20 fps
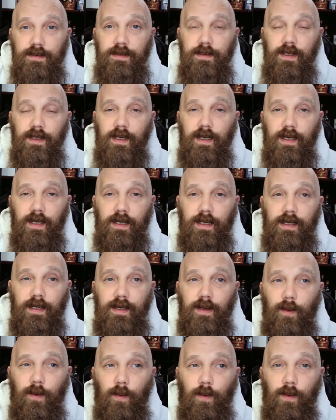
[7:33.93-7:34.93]

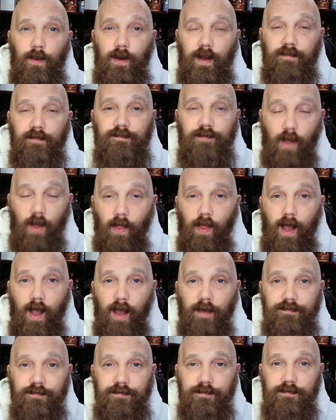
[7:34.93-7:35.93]
and fall
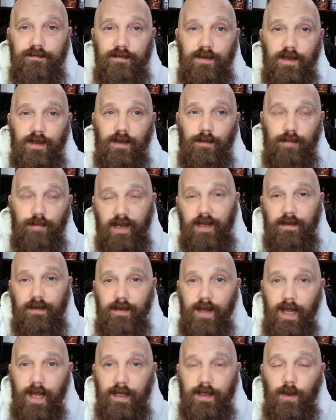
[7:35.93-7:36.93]
off, break
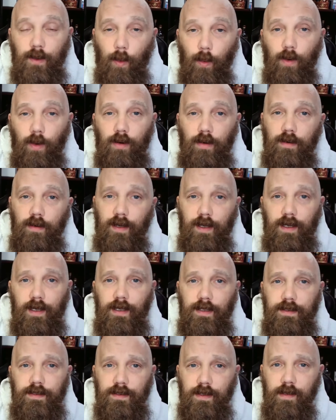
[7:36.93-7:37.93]
your neck, or
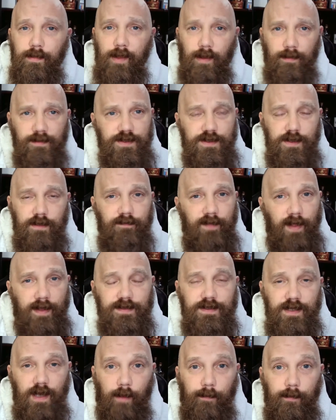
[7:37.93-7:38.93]
you're going to be able to surf that
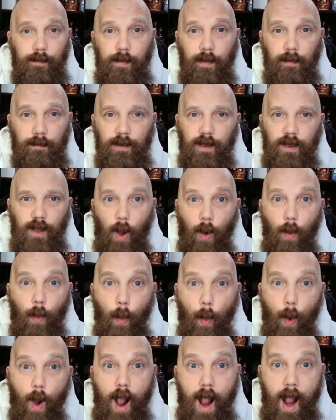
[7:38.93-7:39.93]
tsunami, and people are going to go,
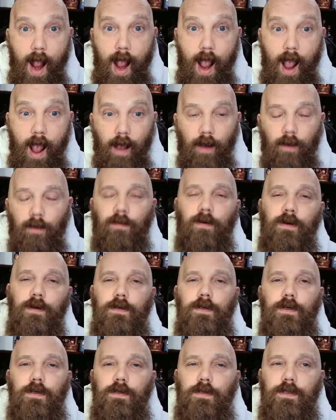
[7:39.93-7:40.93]
"Wow,
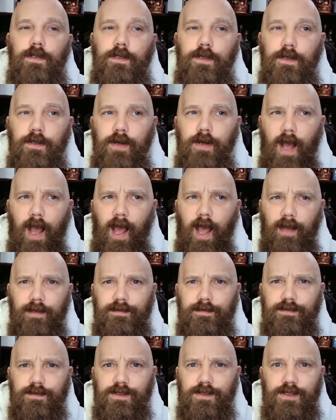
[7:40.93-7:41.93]
you're not
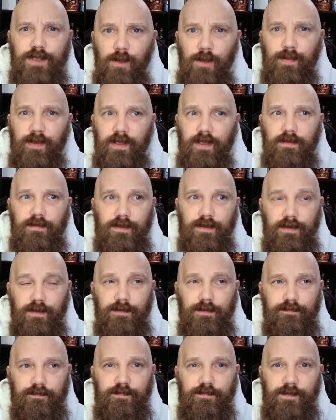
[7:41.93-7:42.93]
stupid. You're